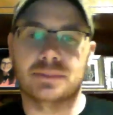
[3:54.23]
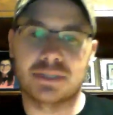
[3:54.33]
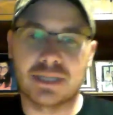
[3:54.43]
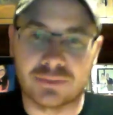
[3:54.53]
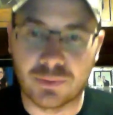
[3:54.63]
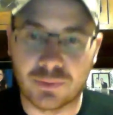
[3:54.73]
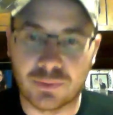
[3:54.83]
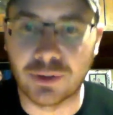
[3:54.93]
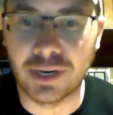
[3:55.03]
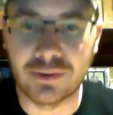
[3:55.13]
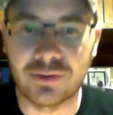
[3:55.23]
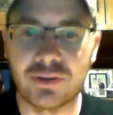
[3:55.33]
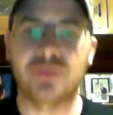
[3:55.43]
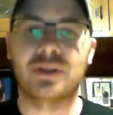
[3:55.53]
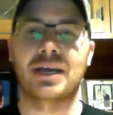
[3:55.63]
that's what we're here to do
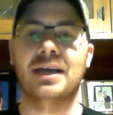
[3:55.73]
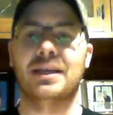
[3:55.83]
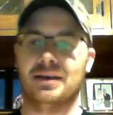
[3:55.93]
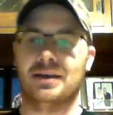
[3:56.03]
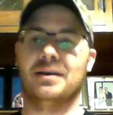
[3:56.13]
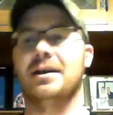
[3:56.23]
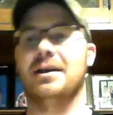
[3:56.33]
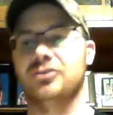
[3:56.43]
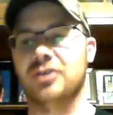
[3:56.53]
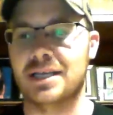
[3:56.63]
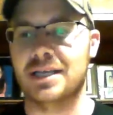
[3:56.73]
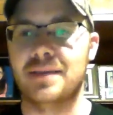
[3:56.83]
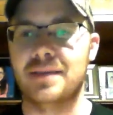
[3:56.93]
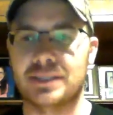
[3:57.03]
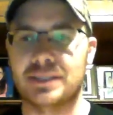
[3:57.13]
tonight. I'll try to
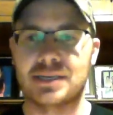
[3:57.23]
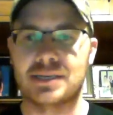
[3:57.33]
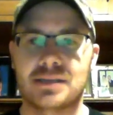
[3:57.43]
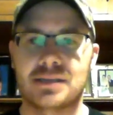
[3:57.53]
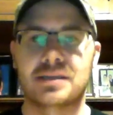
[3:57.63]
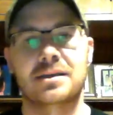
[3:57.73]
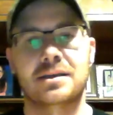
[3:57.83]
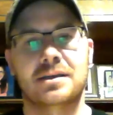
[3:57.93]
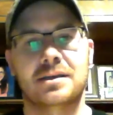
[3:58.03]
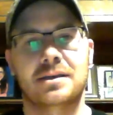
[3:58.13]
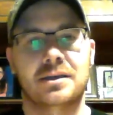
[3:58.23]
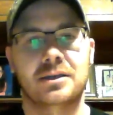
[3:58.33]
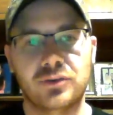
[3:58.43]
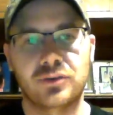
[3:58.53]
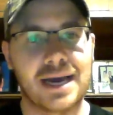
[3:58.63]
keep it
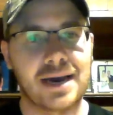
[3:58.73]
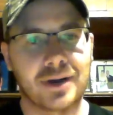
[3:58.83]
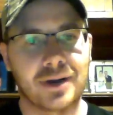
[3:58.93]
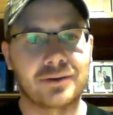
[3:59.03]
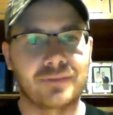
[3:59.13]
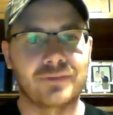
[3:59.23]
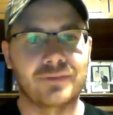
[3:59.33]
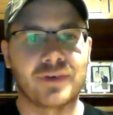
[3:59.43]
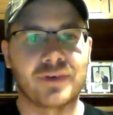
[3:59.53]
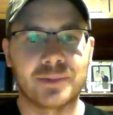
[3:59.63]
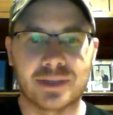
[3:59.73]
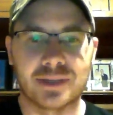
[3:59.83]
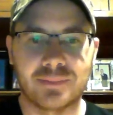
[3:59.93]
to an hour. I don't even know if I'll be able to